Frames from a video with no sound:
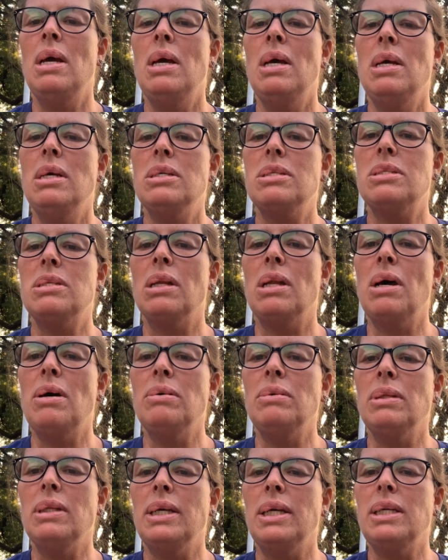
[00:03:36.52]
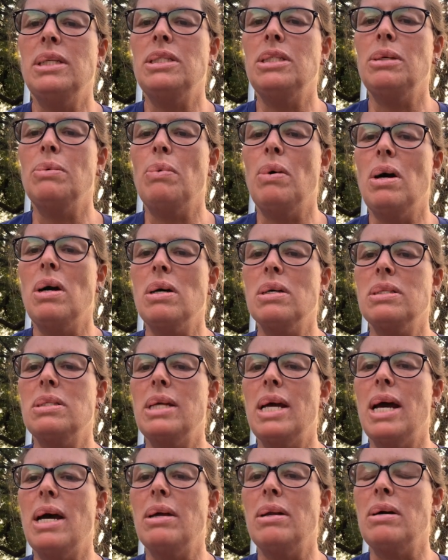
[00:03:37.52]
Slowly, she walks
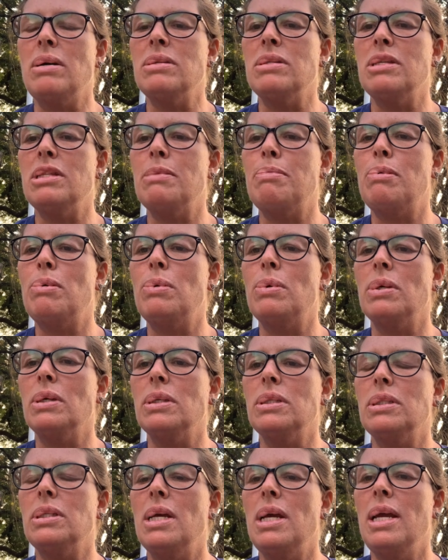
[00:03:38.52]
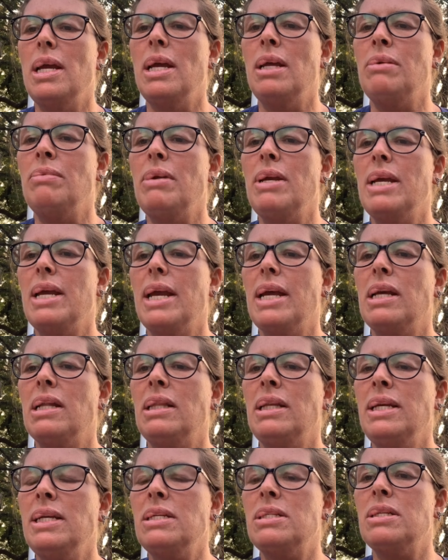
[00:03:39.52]
out onto the porch. Enrique
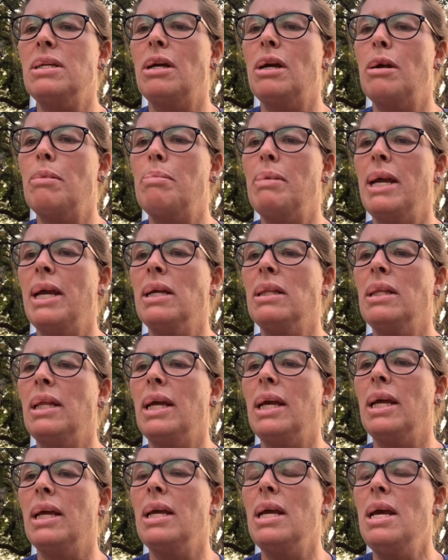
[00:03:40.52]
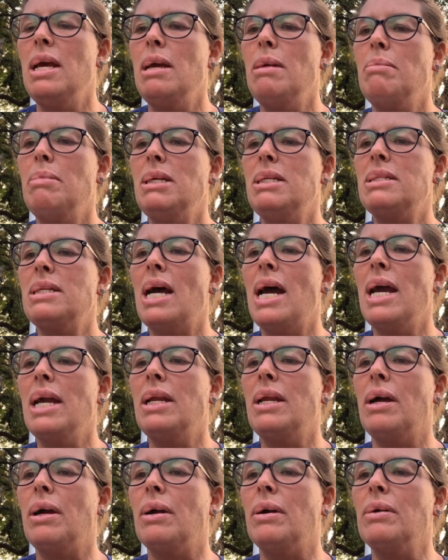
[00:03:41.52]
clings to her pant leg. Beside
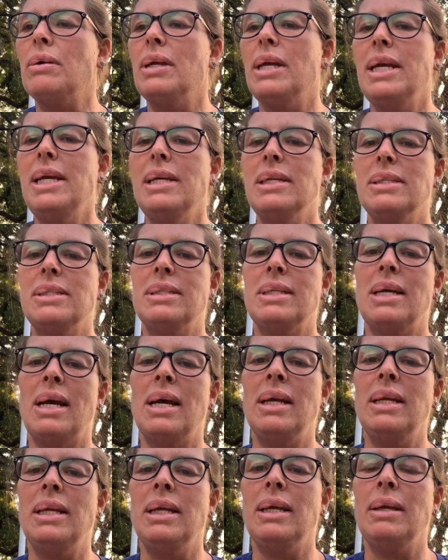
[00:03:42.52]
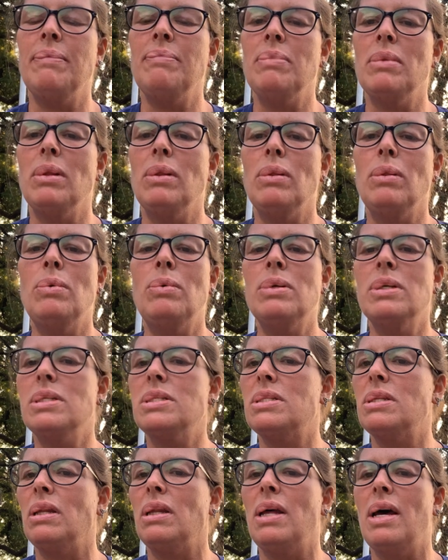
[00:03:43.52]
her, he is tiny.
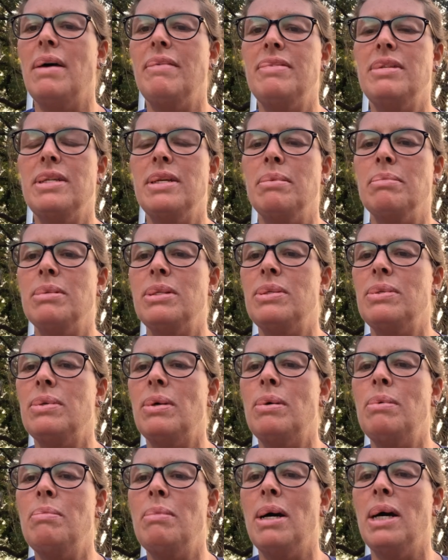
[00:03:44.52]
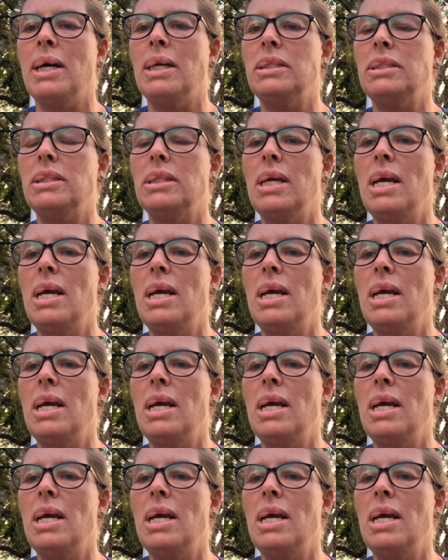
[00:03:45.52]
Lourdes loves him so much.